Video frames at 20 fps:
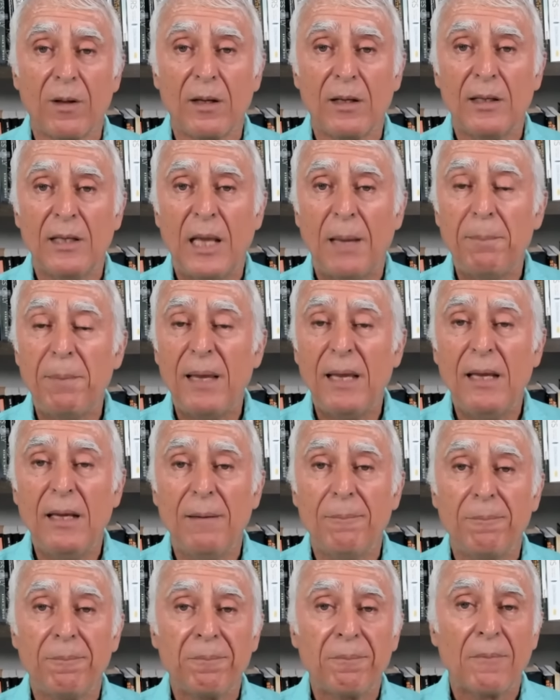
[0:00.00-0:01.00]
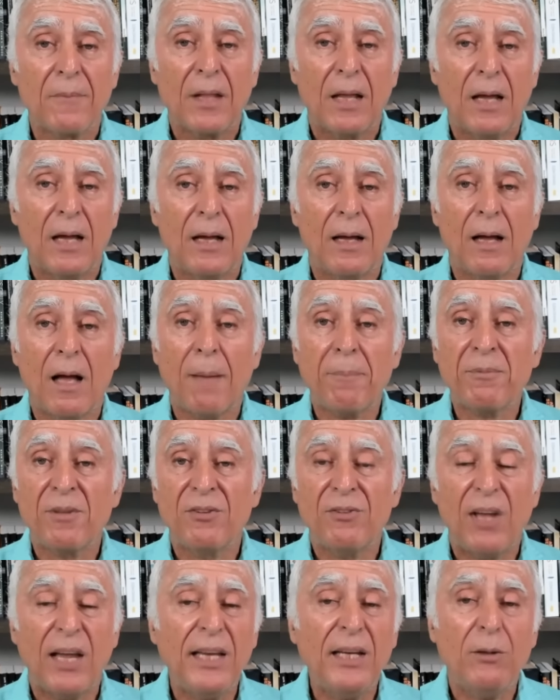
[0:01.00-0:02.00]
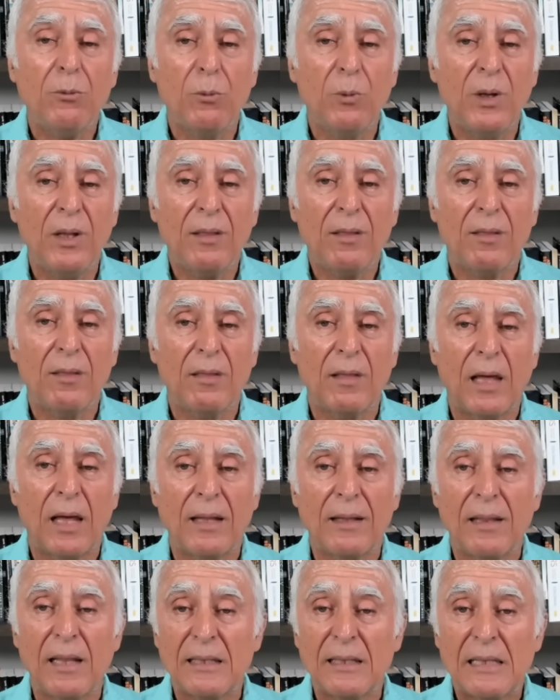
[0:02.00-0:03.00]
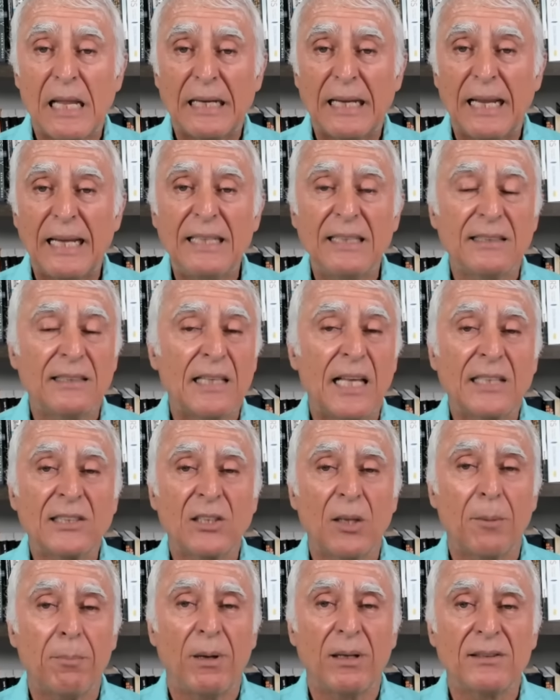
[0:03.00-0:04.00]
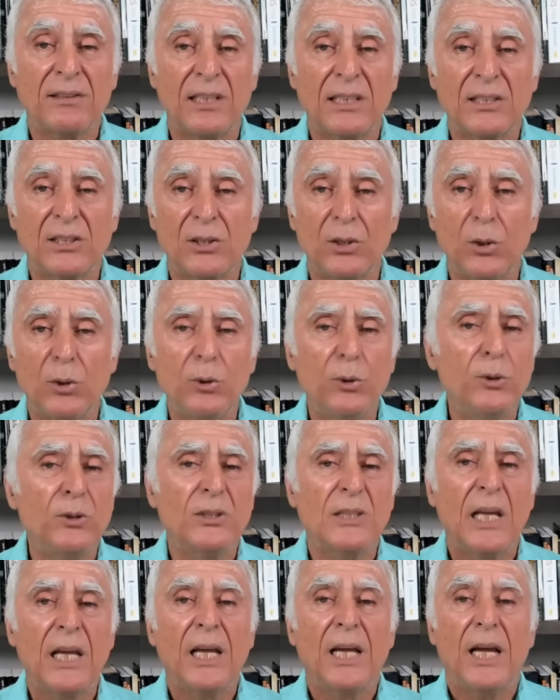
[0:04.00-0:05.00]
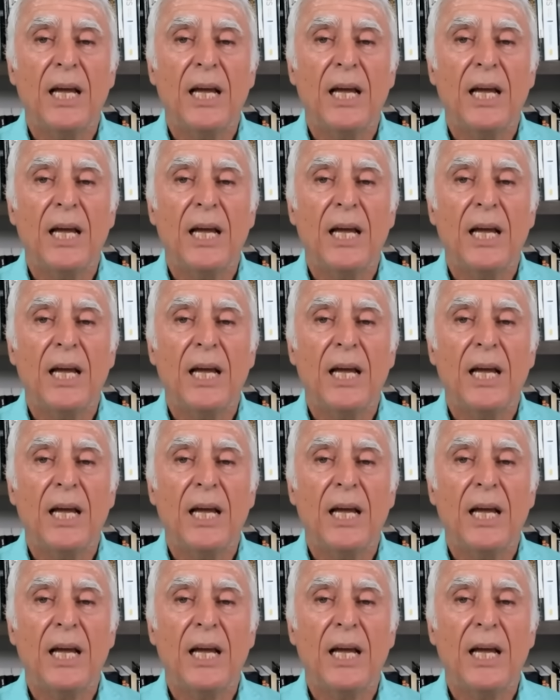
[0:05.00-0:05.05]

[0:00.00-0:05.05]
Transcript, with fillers: keeping uh, up to date with uh, the, the latest exopolitics news